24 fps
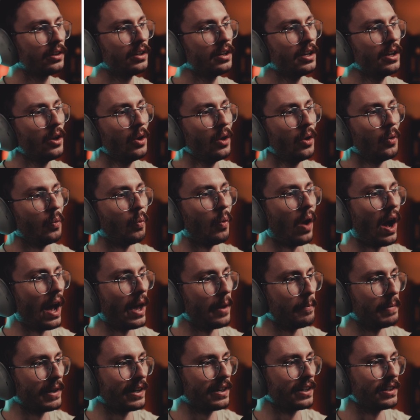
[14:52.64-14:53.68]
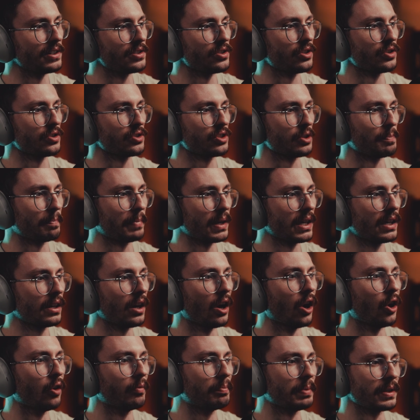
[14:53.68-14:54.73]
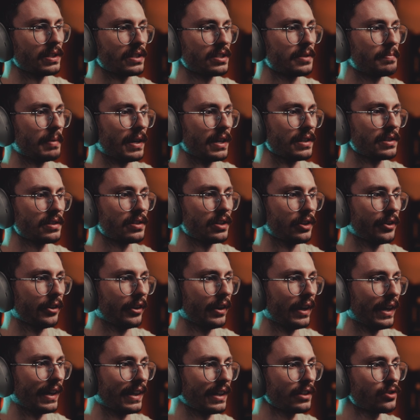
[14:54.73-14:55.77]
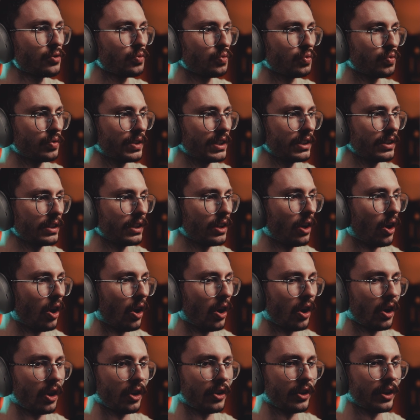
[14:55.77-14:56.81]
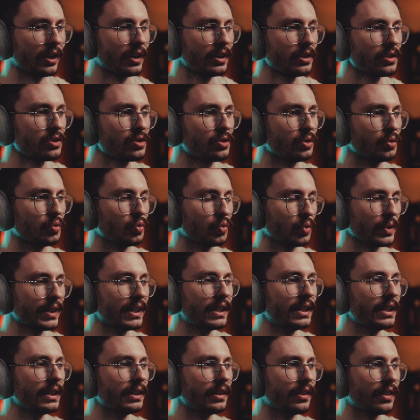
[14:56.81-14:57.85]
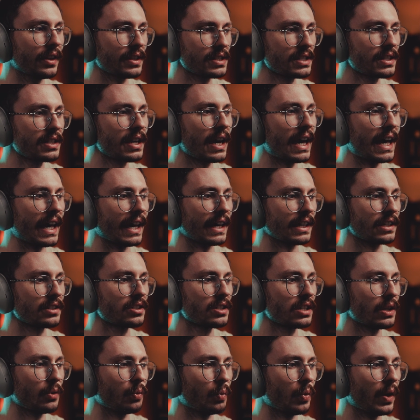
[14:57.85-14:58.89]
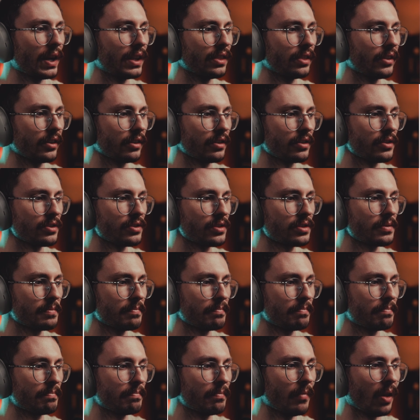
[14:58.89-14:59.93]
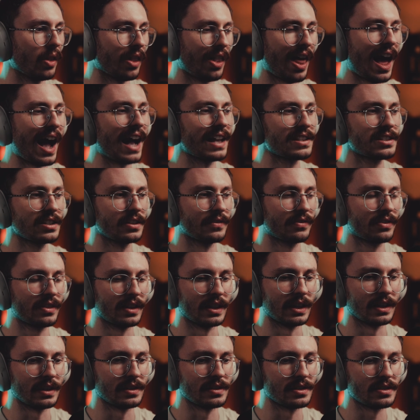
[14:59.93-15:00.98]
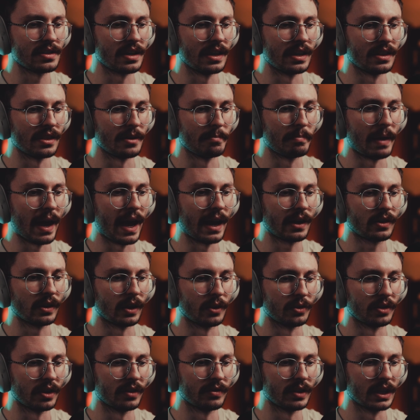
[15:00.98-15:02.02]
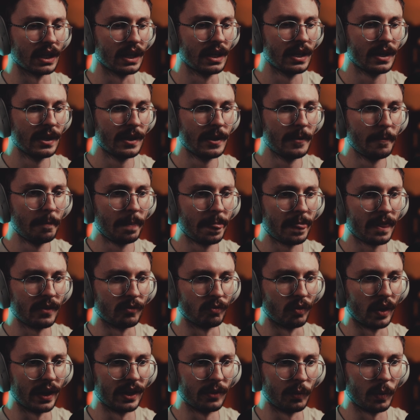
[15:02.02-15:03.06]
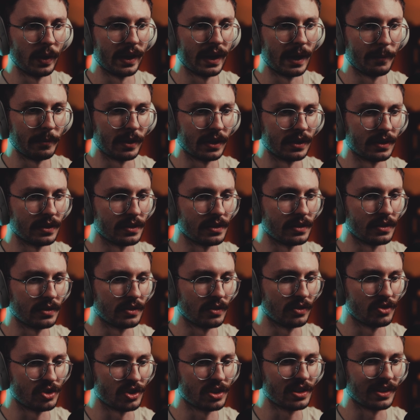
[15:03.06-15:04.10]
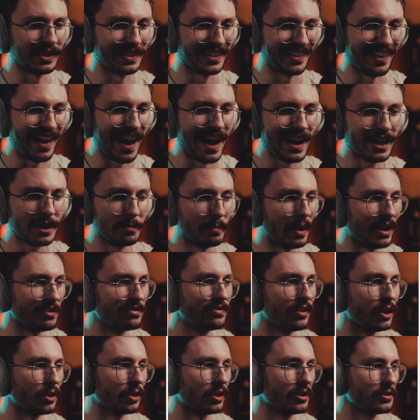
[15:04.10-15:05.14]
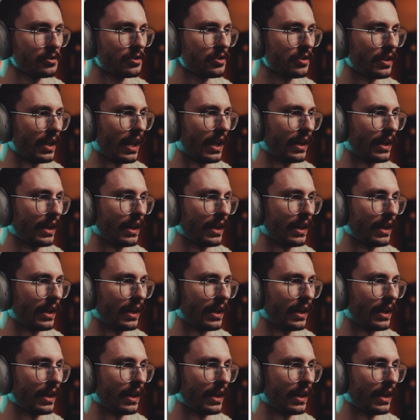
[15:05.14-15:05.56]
Why? Because there's a big open space here. It gets really hard to read this text when there's lots of things in the background of it. Right away, I'm going to just lock my photo so that I can